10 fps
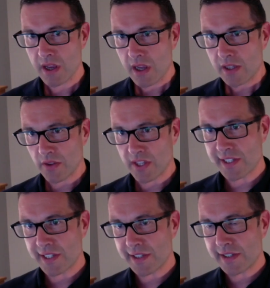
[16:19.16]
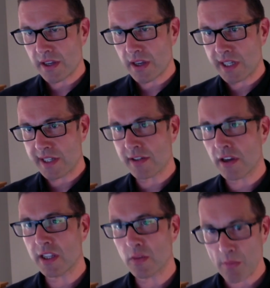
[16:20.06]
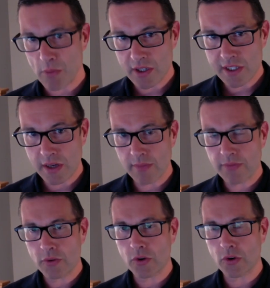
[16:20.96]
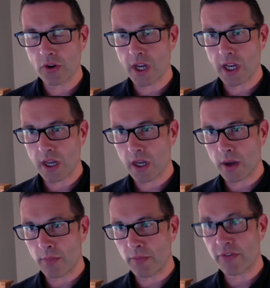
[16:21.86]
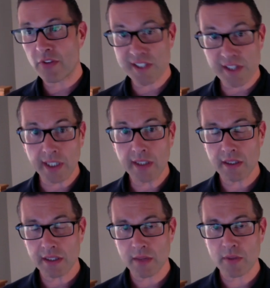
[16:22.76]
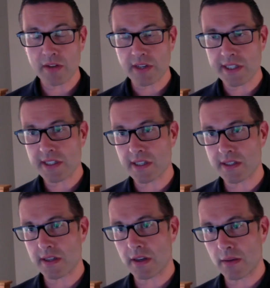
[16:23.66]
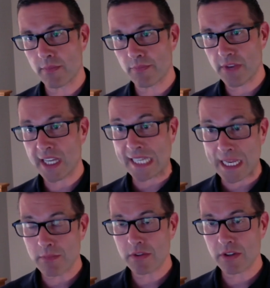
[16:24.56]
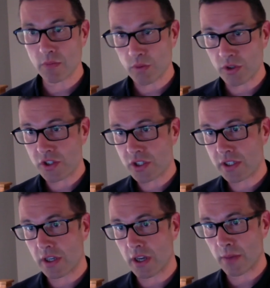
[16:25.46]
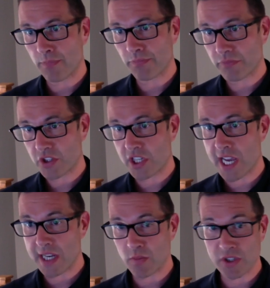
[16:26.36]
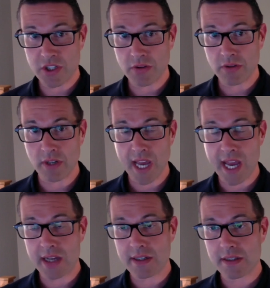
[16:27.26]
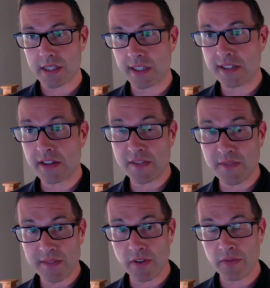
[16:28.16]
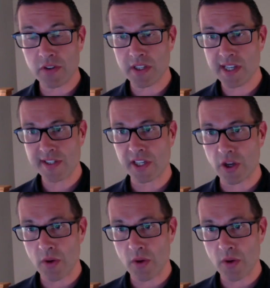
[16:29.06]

So this is a design that we mocked up for a study, and then we created a game that was shared with children at the Science Festival a few years ago.